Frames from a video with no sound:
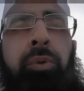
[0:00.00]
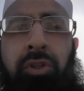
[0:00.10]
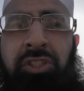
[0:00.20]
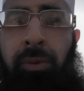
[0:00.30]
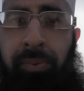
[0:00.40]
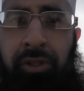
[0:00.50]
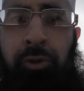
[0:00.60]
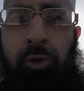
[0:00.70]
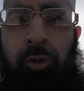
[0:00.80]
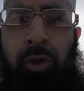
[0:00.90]
We've got Jabal
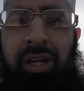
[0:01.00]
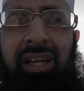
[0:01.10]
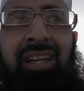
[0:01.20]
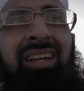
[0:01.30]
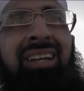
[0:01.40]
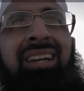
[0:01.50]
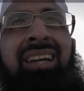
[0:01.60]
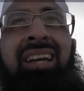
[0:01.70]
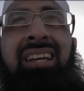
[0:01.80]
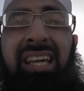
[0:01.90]
Nur, where
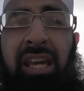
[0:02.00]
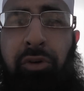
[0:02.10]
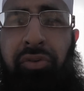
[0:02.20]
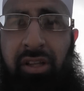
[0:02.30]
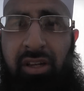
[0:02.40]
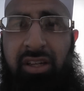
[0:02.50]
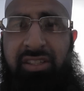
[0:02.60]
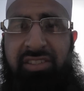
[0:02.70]
Cave of Hira